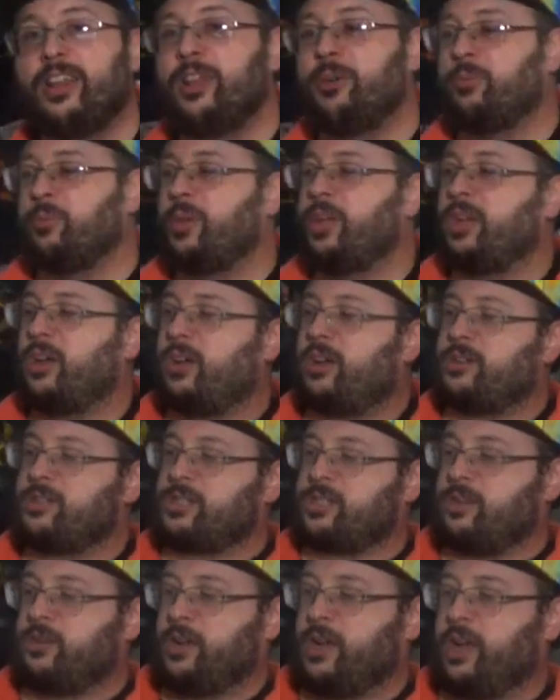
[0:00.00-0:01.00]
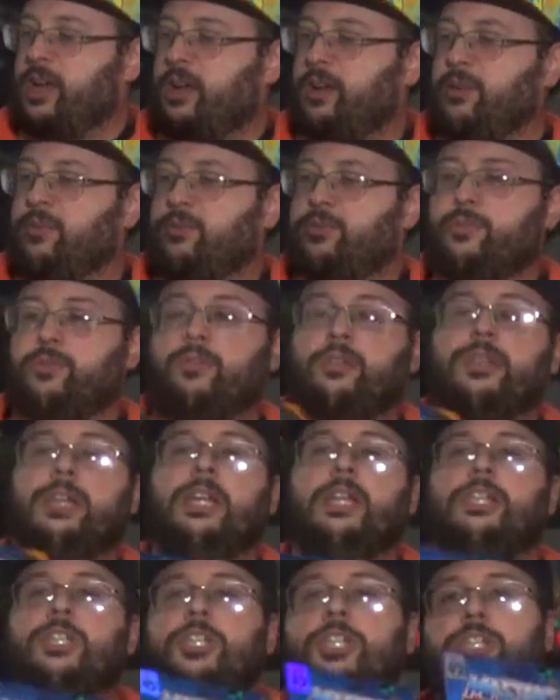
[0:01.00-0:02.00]
Then we also have
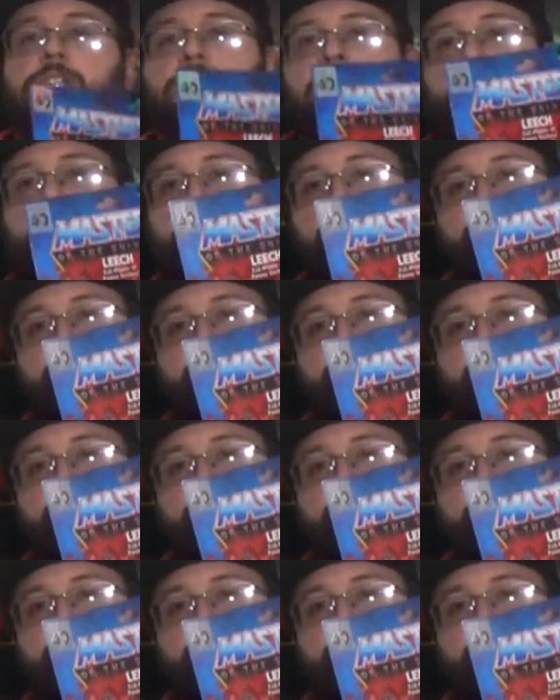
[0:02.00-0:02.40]
Leech.